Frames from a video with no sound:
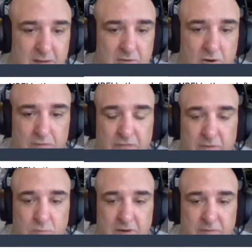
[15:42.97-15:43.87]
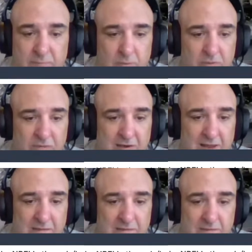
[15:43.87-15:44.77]
Nerfy Reds Brewers.
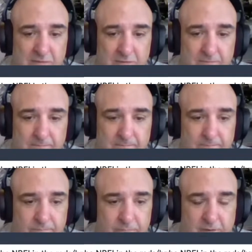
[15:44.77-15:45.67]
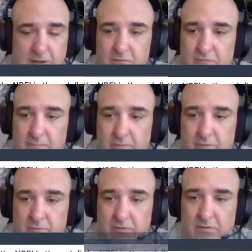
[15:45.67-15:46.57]
Yes. College
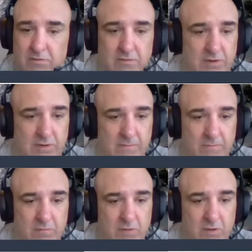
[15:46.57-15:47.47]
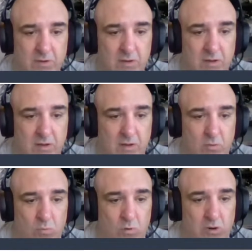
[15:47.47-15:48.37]
football. Good luck today.
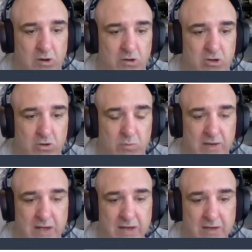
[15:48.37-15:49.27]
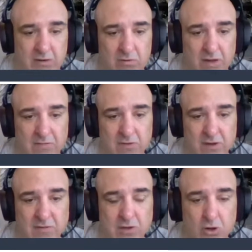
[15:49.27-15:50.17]
Warrior Q. What do you got here?
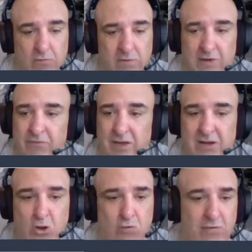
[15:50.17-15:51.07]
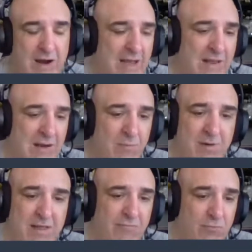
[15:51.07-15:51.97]
Cleveland and the over. Definitely on the over. I don't want
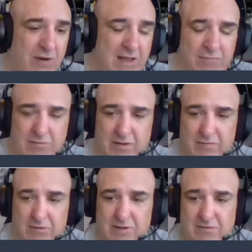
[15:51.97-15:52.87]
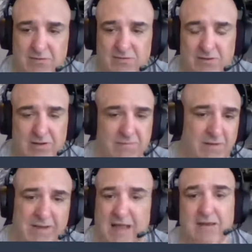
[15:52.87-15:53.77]
to lay 4.5 Cleveland. I just
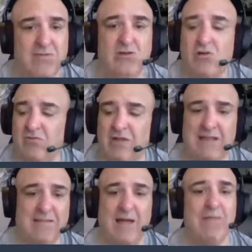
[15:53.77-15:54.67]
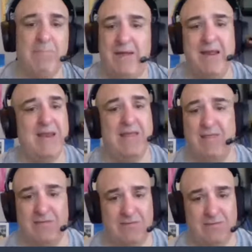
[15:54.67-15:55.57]
again, they're just leans. I'm not betting any of
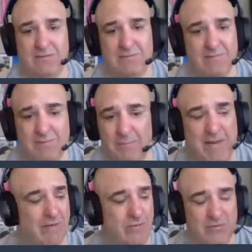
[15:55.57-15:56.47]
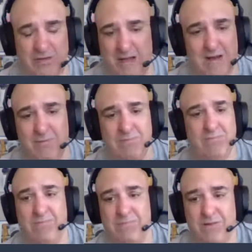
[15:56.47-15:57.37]
this. I'm not betting a Thursday. I don't
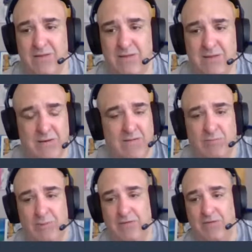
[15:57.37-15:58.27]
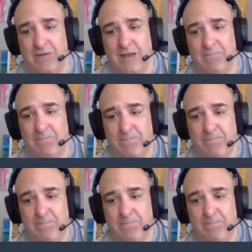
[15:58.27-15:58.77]
have to bet this game.